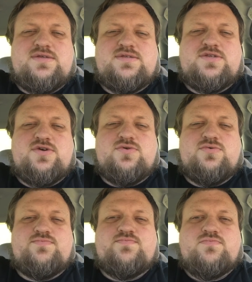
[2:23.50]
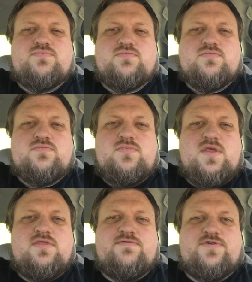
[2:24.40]
So
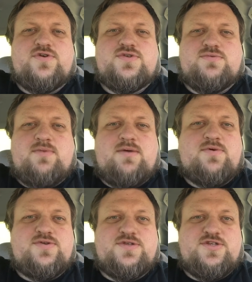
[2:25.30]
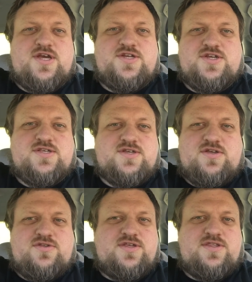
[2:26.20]
the first mambos and Cha-Chas
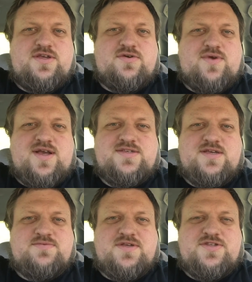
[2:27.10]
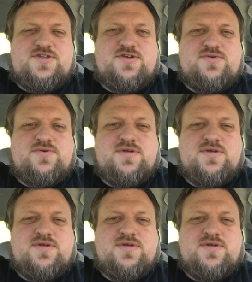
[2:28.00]
all did their rock steps on the 2.